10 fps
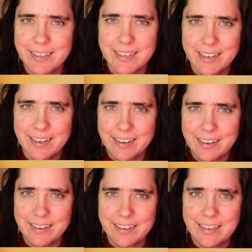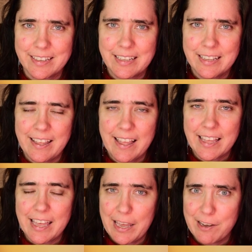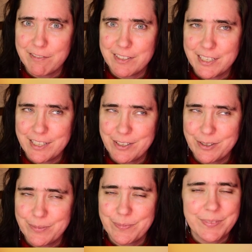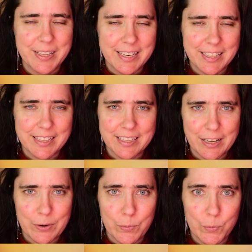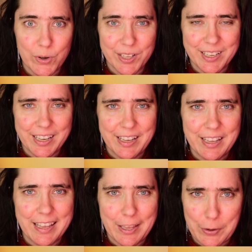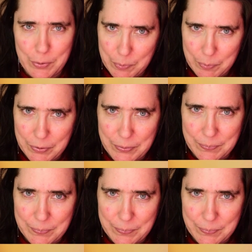that I gave to you, and I think that'll really help.